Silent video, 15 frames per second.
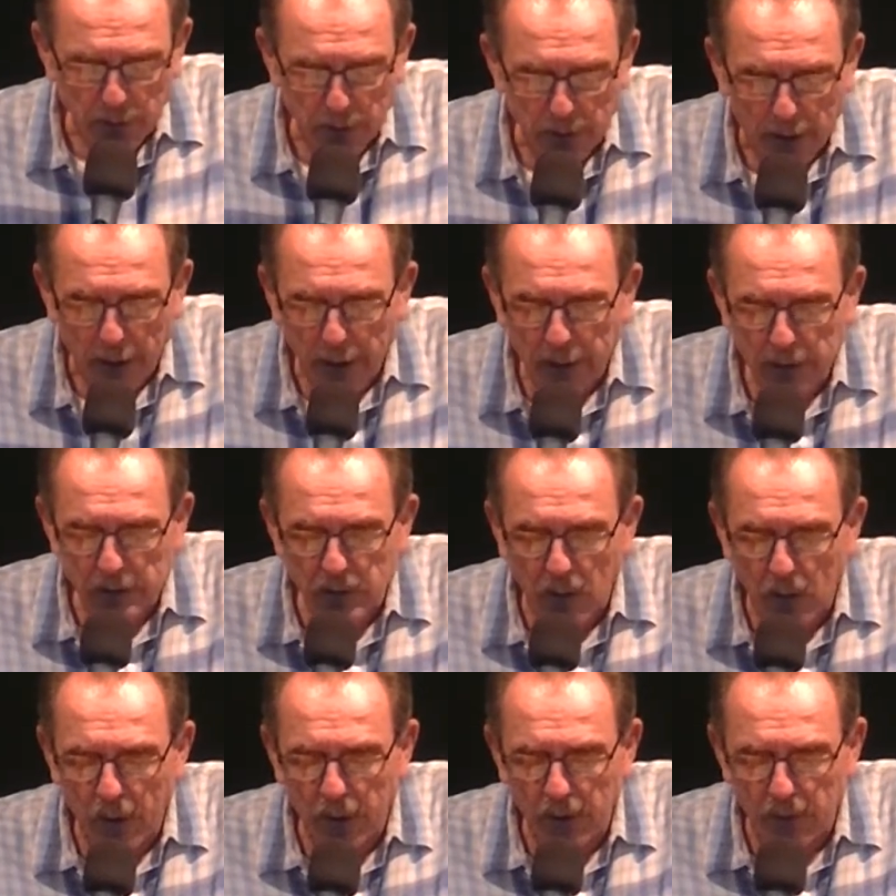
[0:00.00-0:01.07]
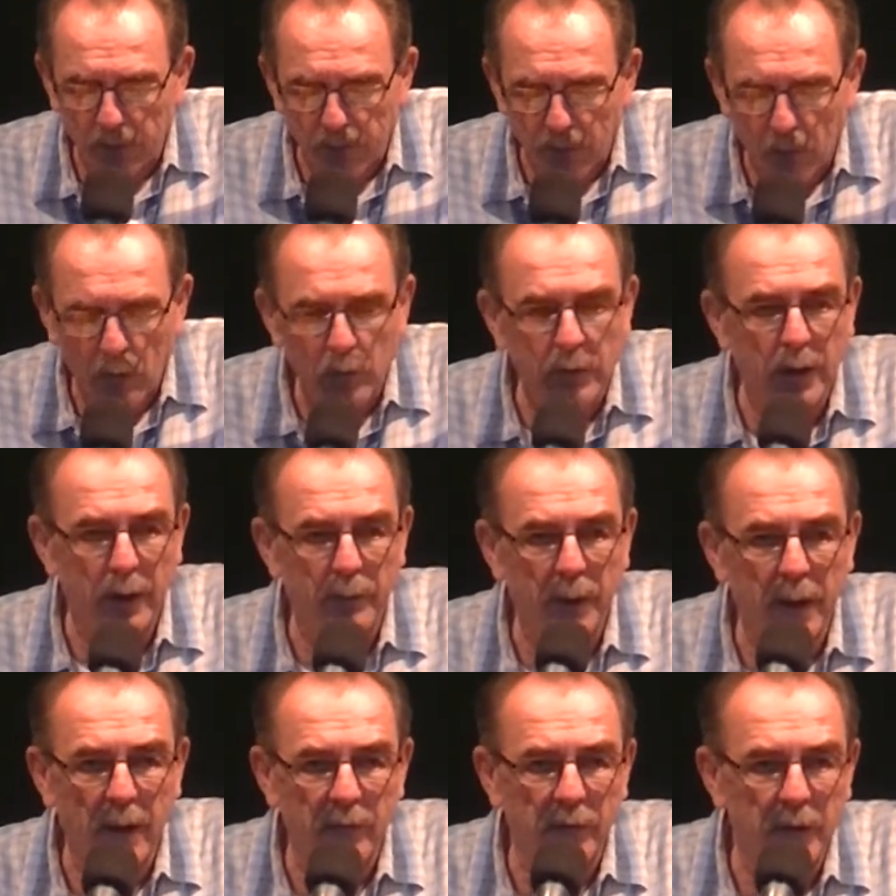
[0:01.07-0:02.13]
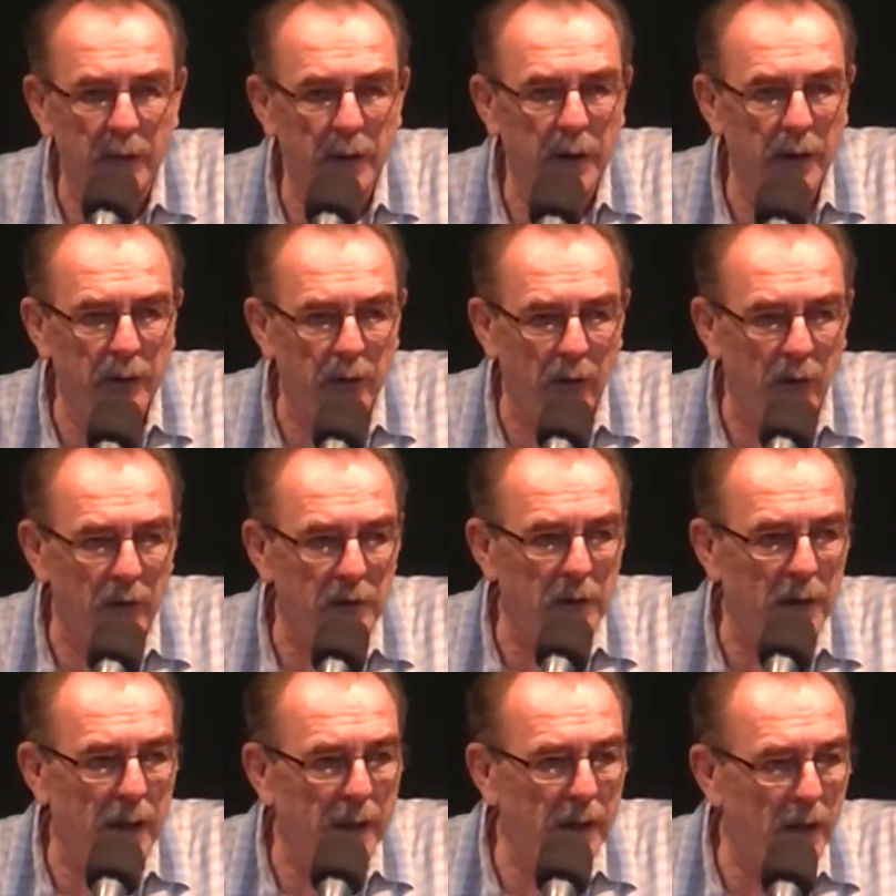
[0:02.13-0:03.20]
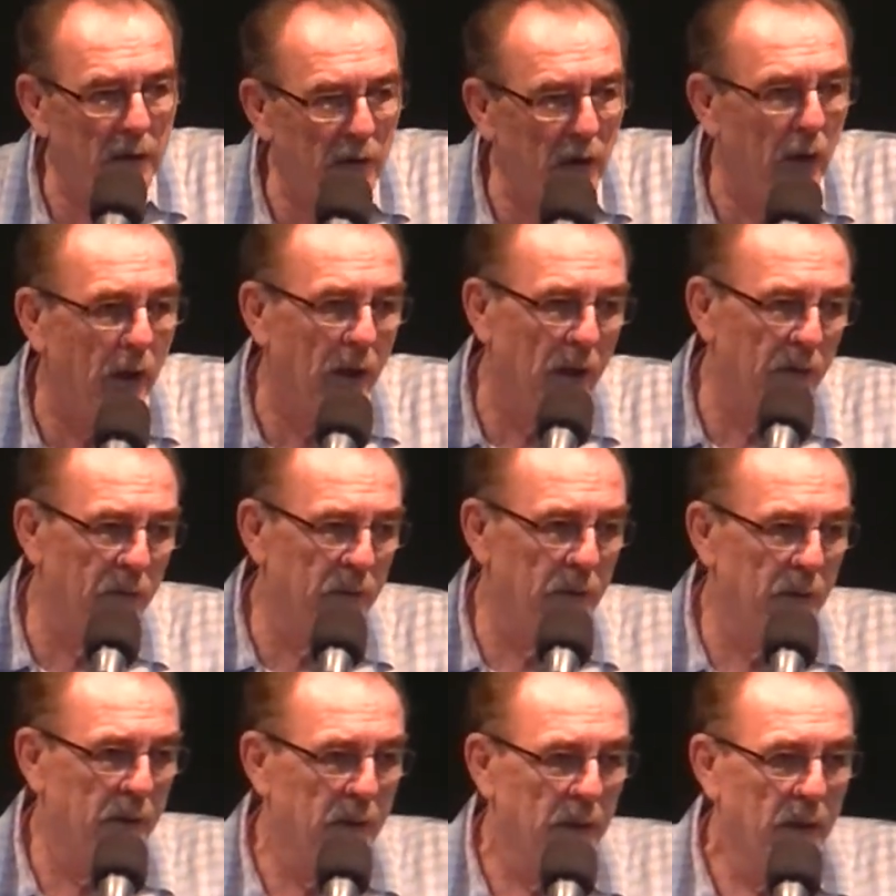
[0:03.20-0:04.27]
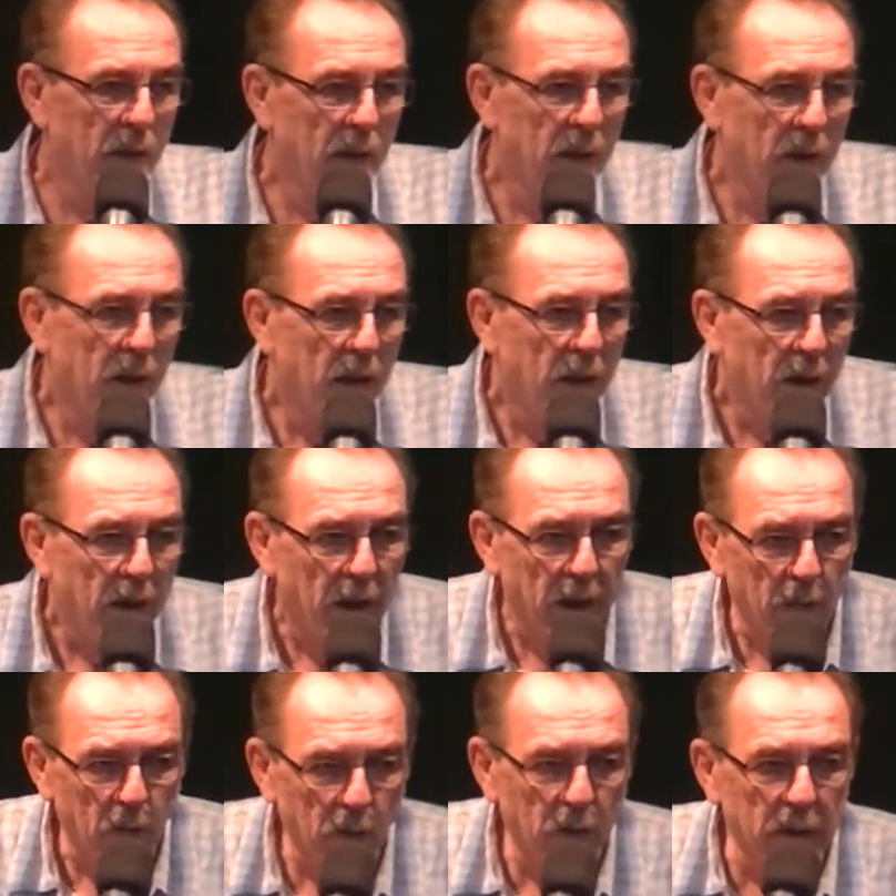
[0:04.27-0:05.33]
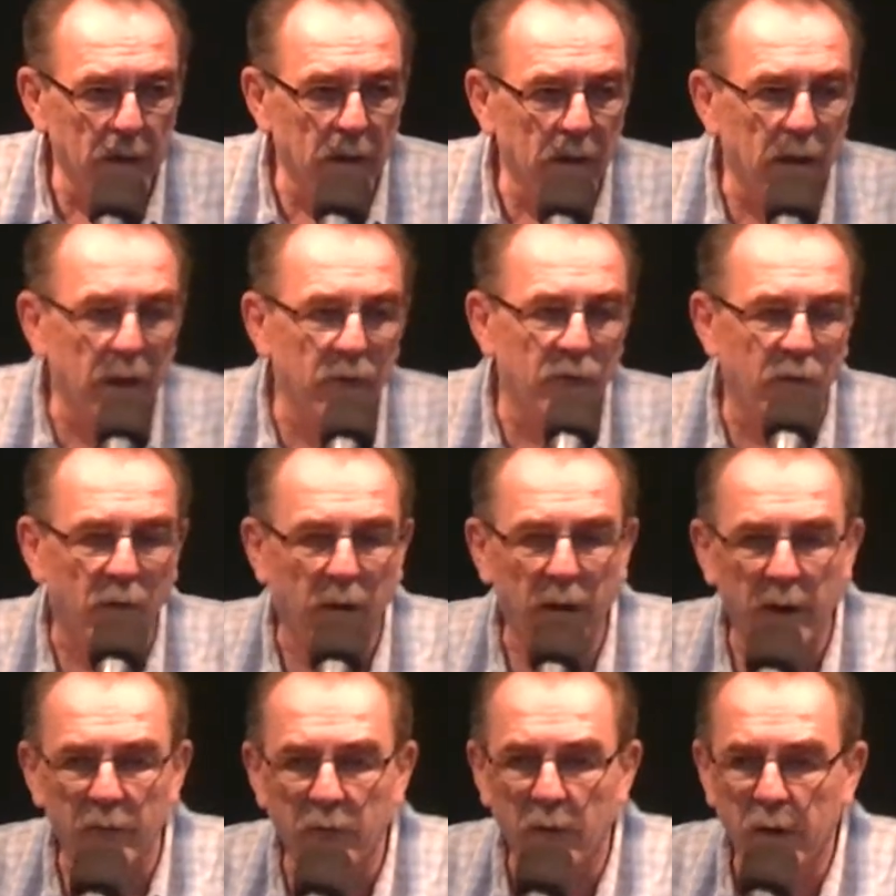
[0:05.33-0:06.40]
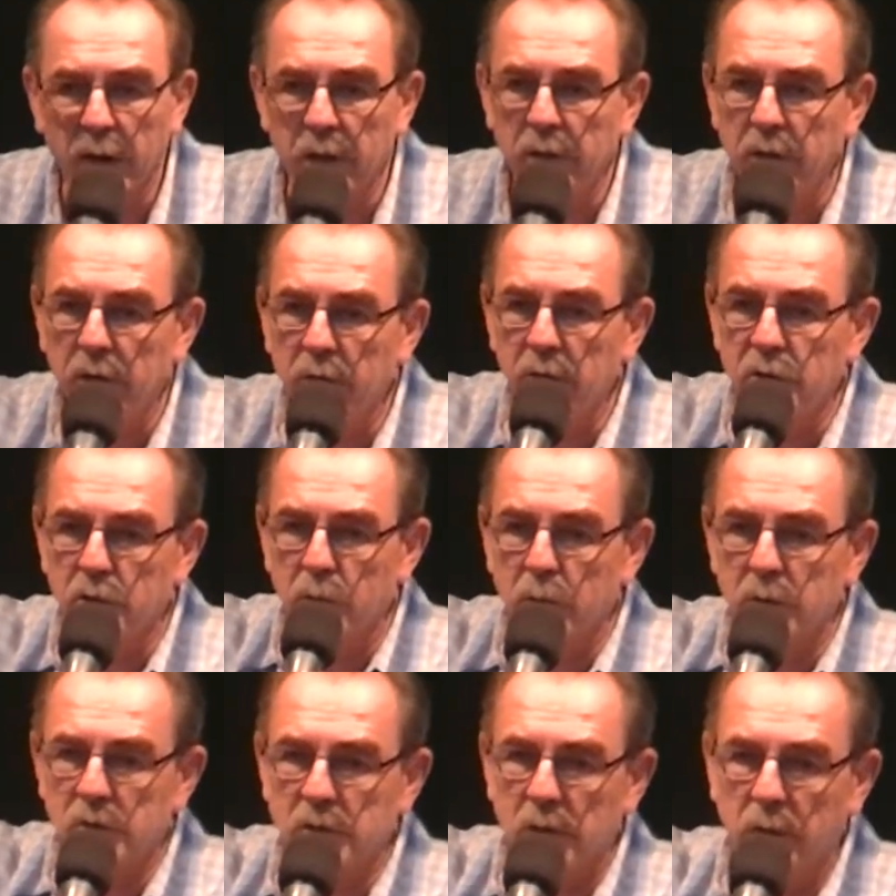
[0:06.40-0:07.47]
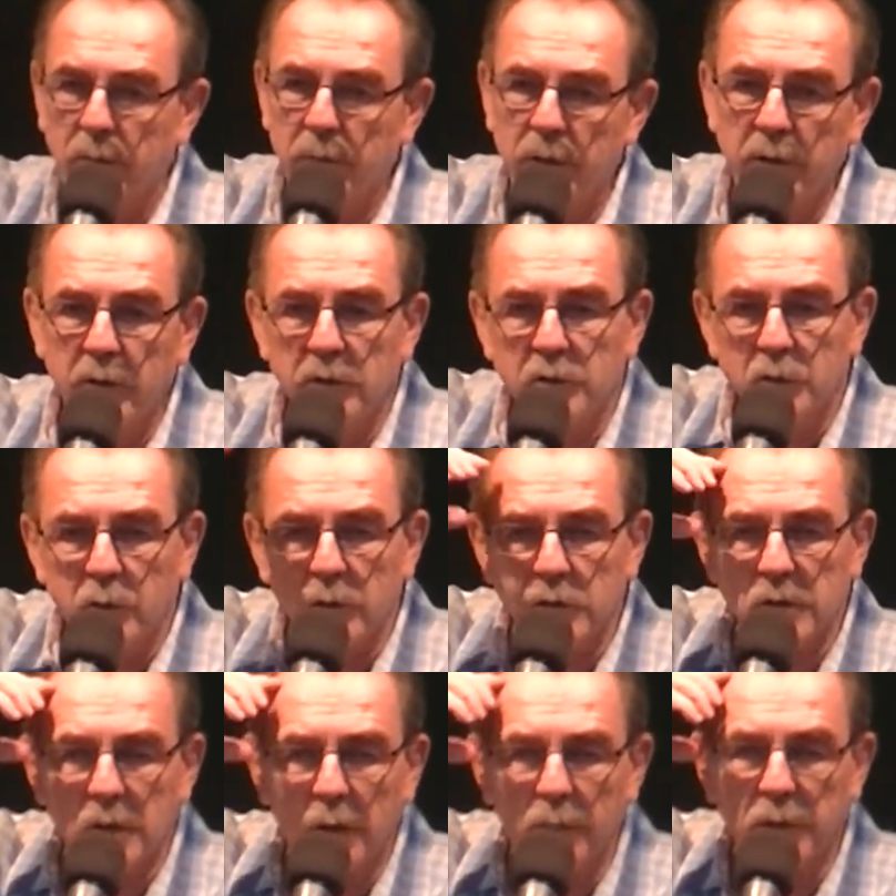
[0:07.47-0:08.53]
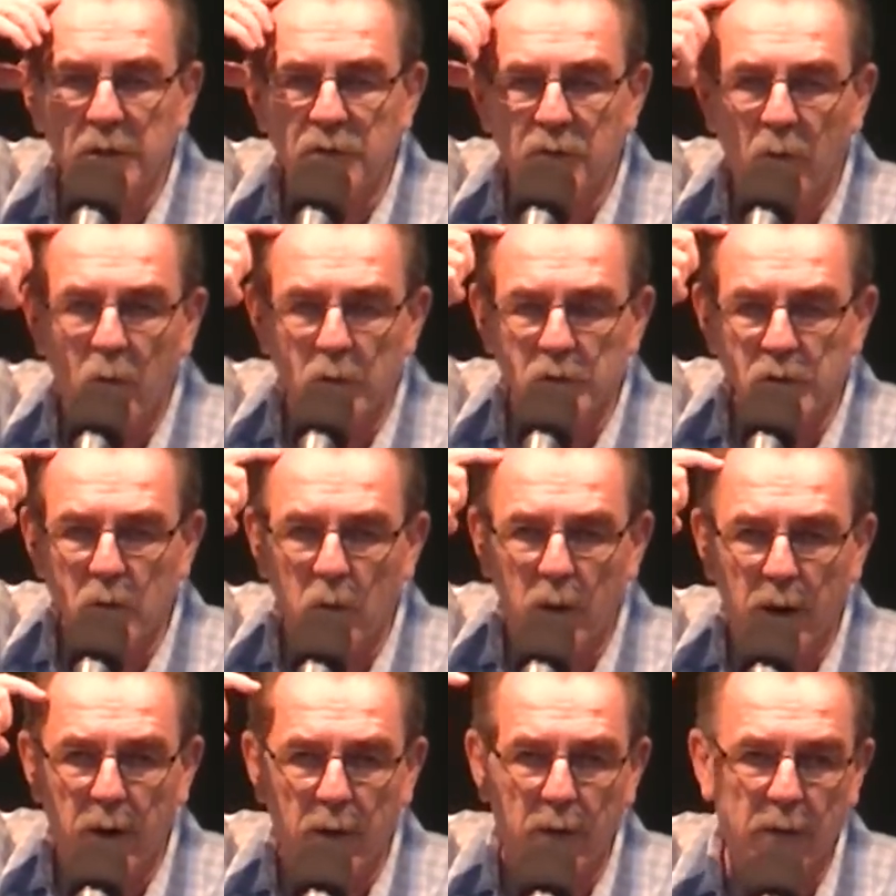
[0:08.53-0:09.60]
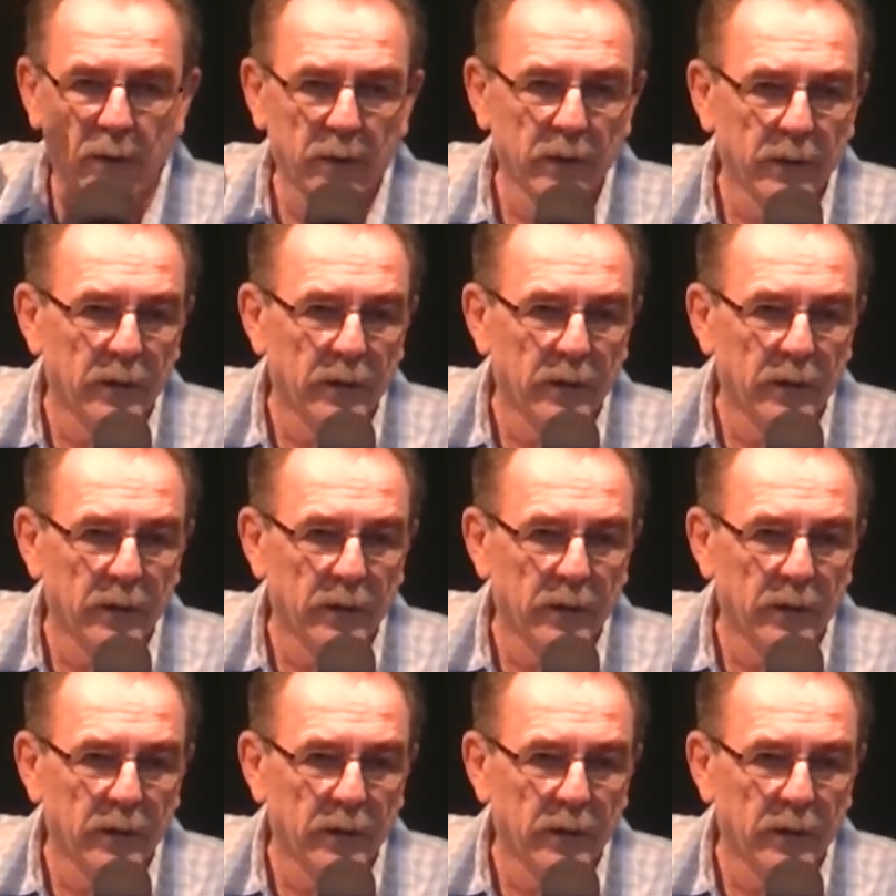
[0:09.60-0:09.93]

But God is going to fold up heaven and earth like a cloth. And we're going to live forever in the New Jerusalem. The New Jerusalem is four square.